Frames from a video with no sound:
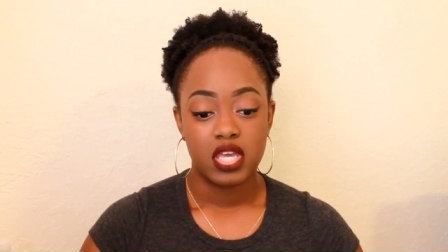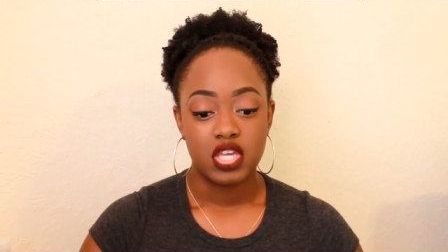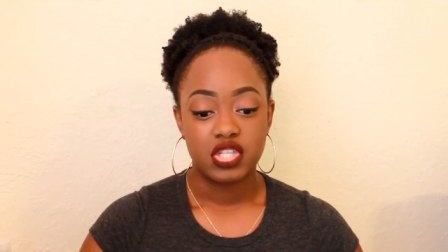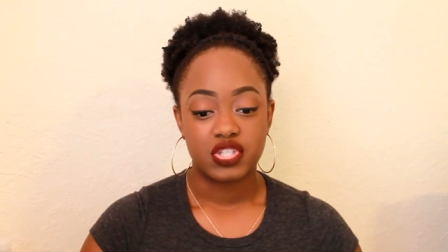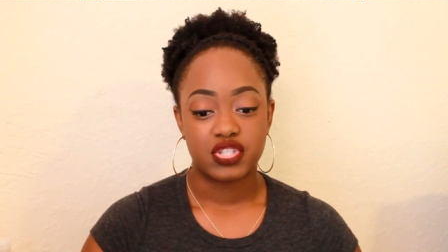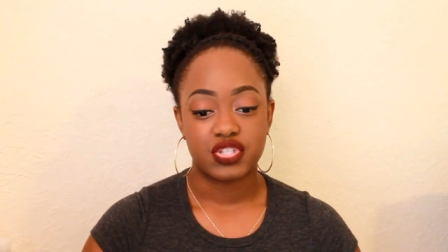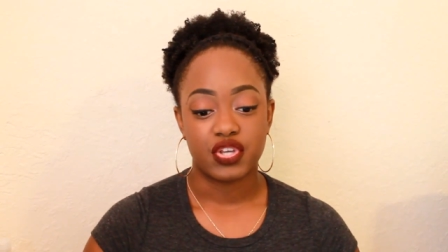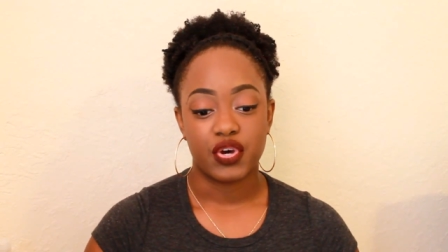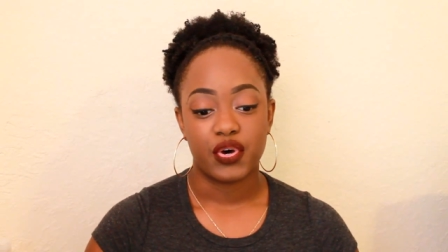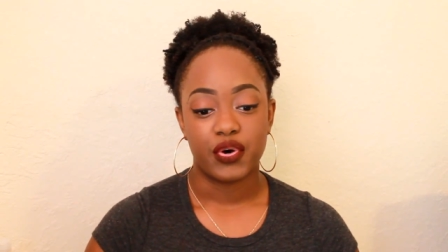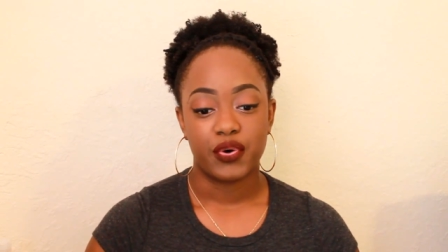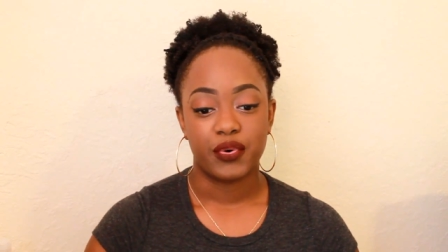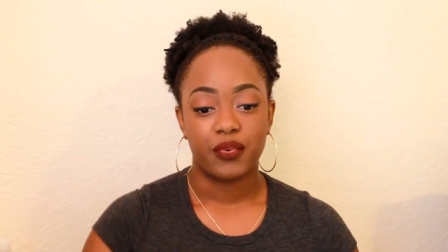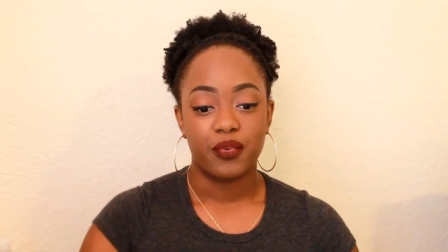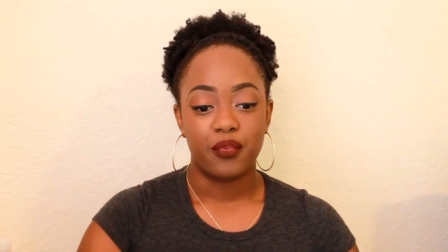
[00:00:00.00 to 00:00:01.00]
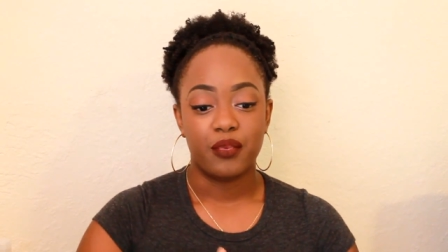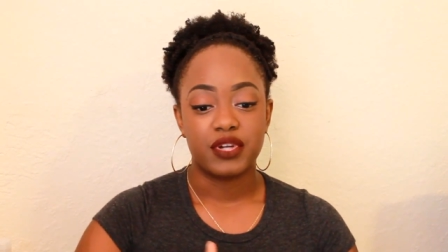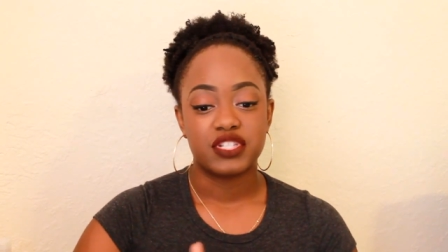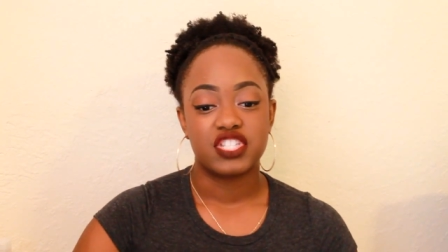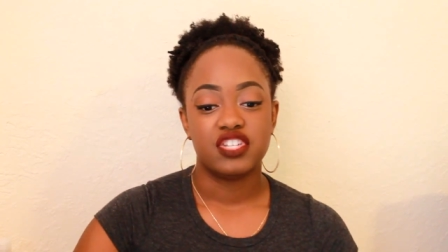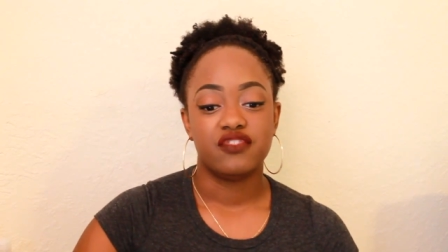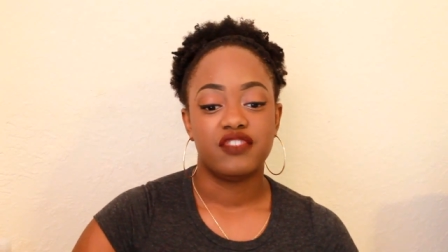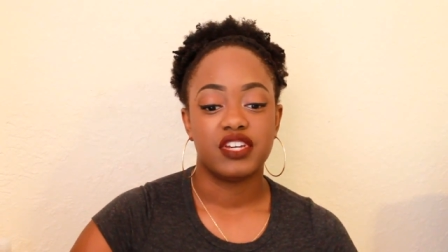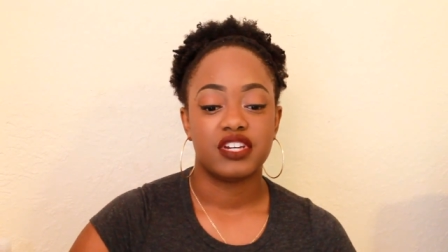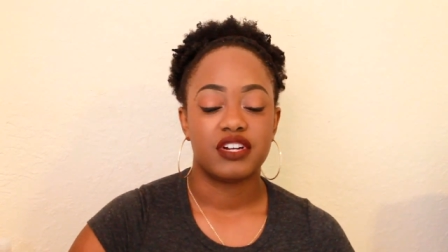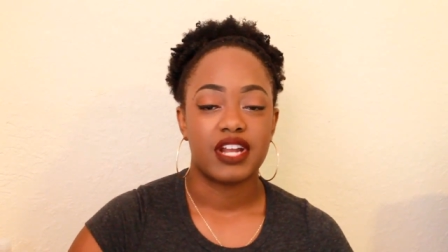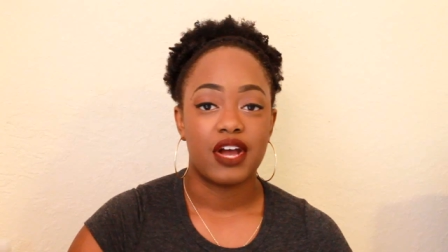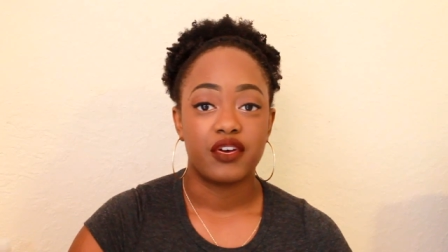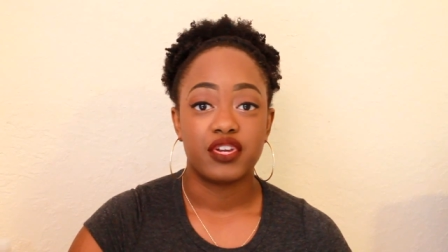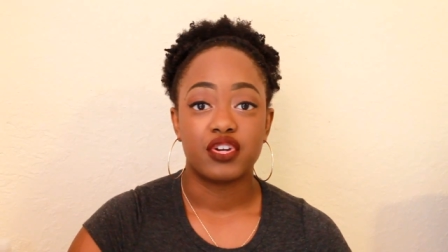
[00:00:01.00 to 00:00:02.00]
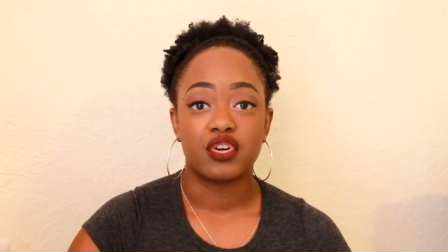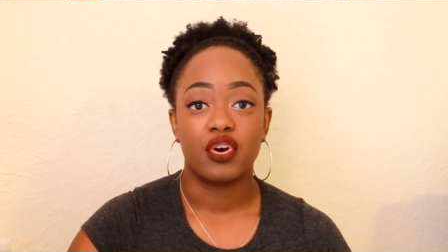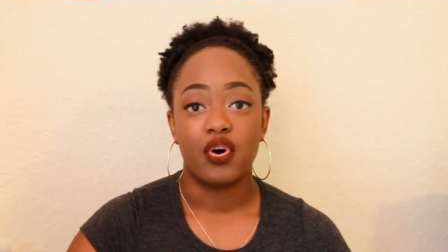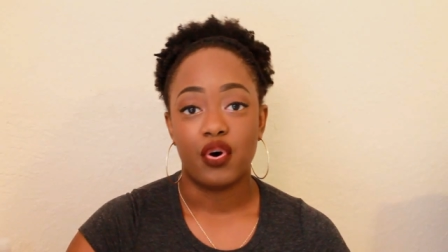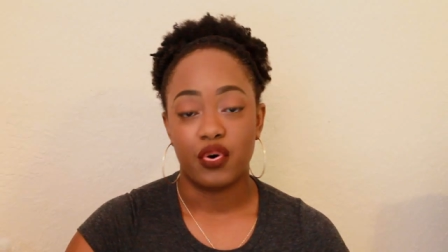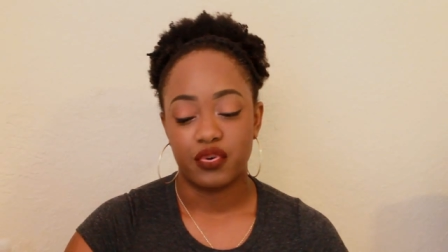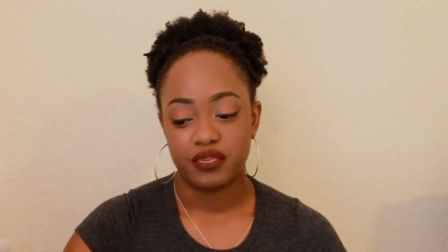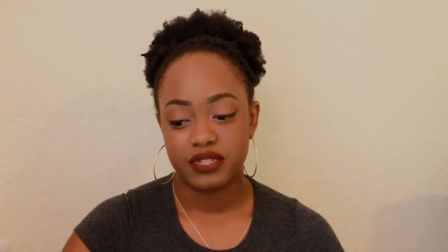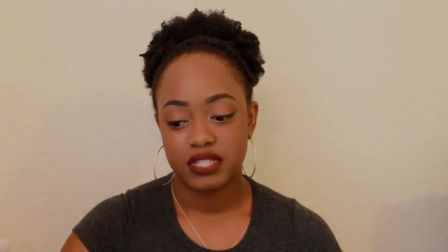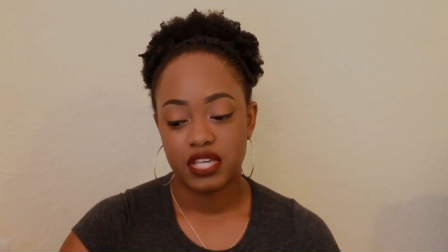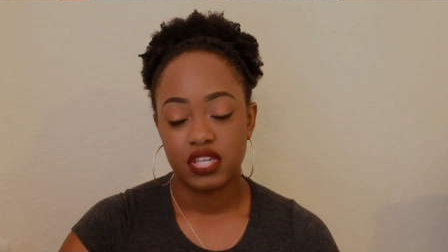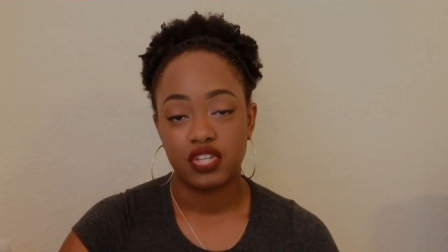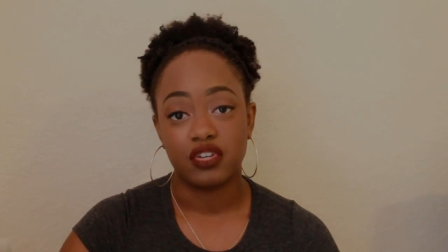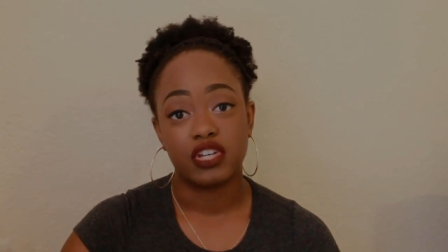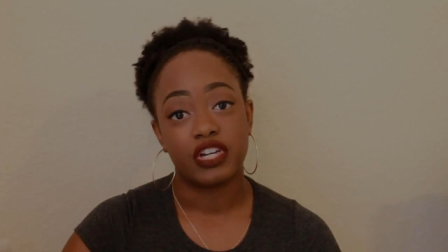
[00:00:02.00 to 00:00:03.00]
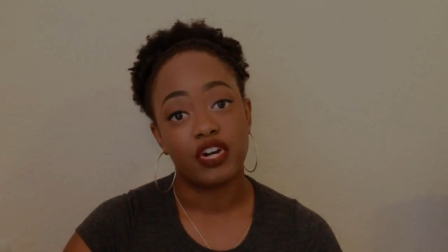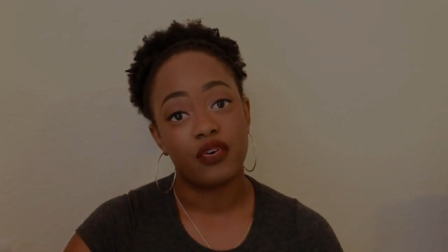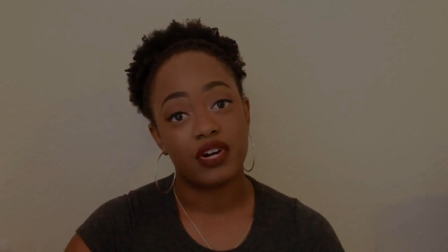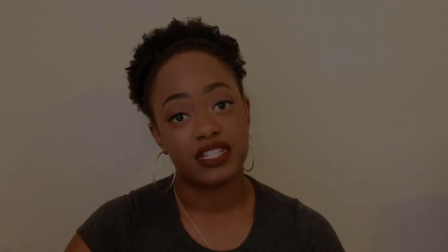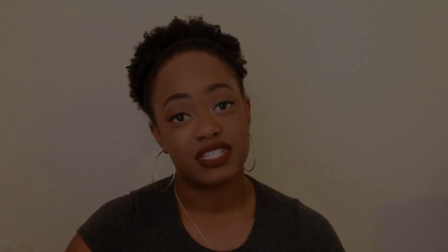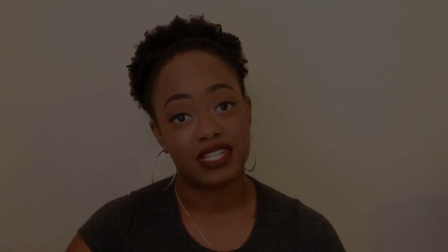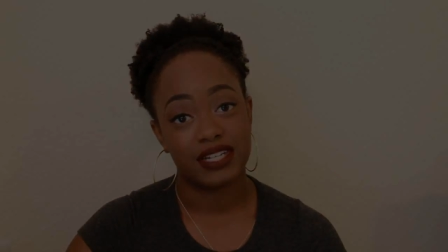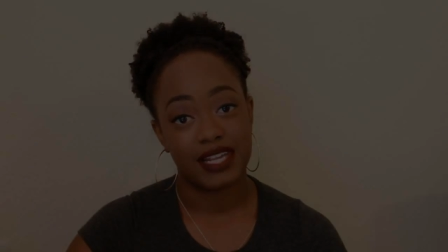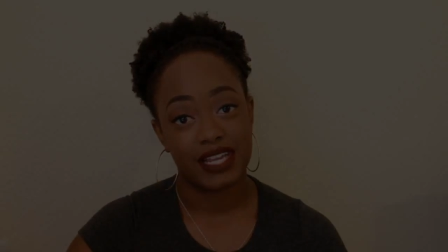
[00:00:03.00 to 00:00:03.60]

So once you figured out your goals, you can go on to the